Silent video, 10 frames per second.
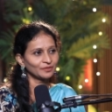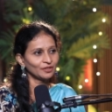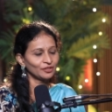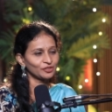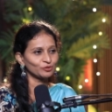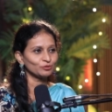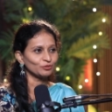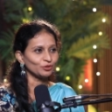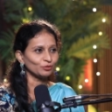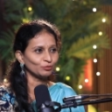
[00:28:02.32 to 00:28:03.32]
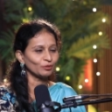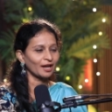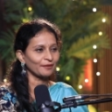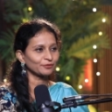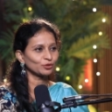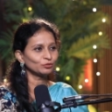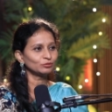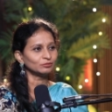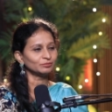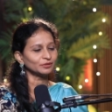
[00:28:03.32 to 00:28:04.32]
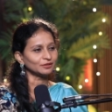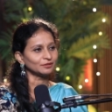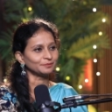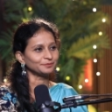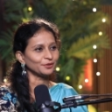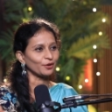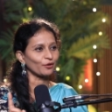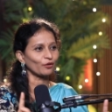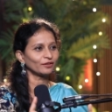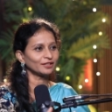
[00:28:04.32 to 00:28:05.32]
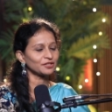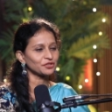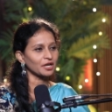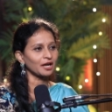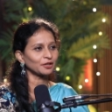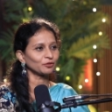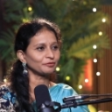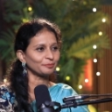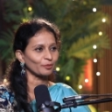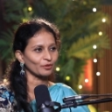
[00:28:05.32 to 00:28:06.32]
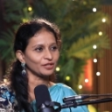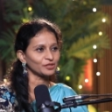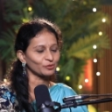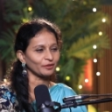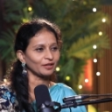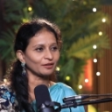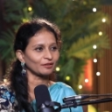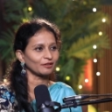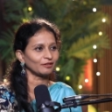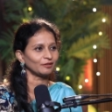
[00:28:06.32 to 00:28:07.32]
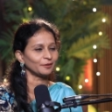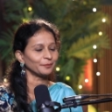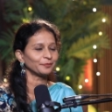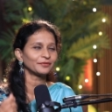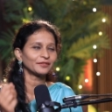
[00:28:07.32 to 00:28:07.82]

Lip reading: Okay. So you have to draw that chart of points where